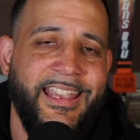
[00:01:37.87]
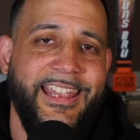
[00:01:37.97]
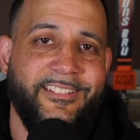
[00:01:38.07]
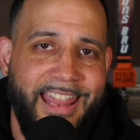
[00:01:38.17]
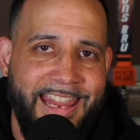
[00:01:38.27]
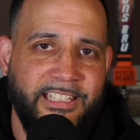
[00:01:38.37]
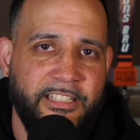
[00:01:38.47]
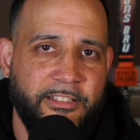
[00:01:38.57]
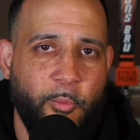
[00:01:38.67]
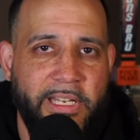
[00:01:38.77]
His age
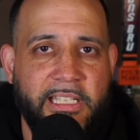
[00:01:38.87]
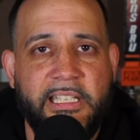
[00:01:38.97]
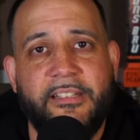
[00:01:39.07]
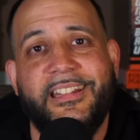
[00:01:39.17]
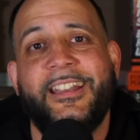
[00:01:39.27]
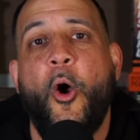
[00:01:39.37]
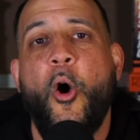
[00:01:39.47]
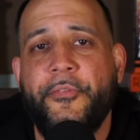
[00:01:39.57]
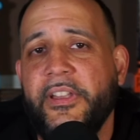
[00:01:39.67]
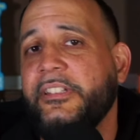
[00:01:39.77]
is a weakness, and
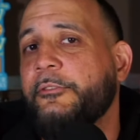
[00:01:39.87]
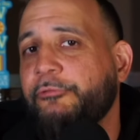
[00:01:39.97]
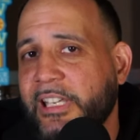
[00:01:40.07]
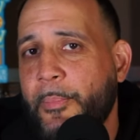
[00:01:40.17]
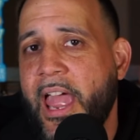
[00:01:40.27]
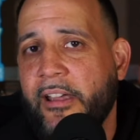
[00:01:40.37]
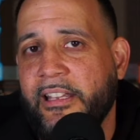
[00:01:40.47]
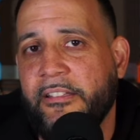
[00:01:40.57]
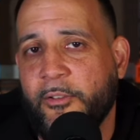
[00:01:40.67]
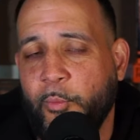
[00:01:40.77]
offensive
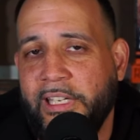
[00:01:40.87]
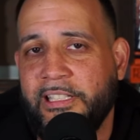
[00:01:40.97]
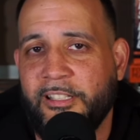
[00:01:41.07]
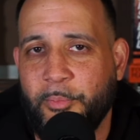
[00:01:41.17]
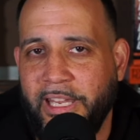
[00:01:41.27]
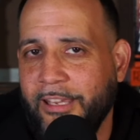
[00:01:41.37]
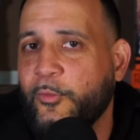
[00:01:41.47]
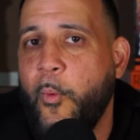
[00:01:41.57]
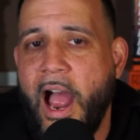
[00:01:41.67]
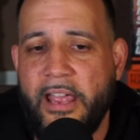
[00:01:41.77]
rebounding is a weakness, but
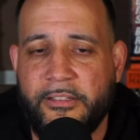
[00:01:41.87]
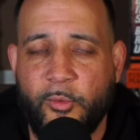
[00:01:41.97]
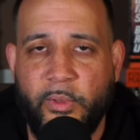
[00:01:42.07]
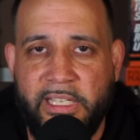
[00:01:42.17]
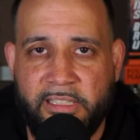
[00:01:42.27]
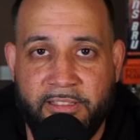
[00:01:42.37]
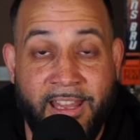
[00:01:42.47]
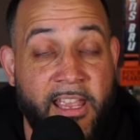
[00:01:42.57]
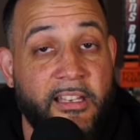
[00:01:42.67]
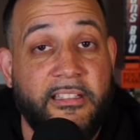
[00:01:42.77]
here's why it's a weakness.
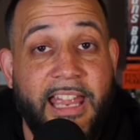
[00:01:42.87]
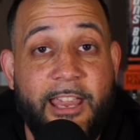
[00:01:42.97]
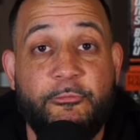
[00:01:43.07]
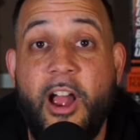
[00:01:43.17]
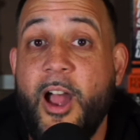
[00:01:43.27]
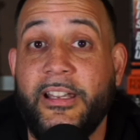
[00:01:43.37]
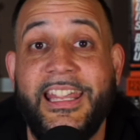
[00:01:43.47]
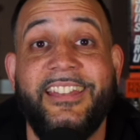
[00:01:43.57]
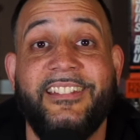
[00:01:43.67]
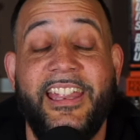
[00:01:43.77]
DaRon
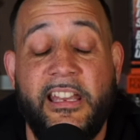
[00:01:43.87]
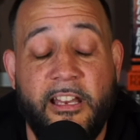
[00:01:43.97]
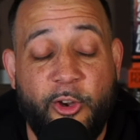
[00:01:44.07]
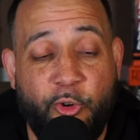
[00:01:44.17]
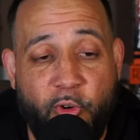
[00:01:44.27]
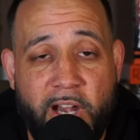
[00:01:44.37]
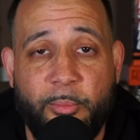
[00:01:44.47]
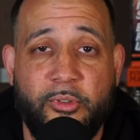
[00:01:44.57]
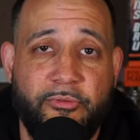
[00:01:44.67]
is an incredible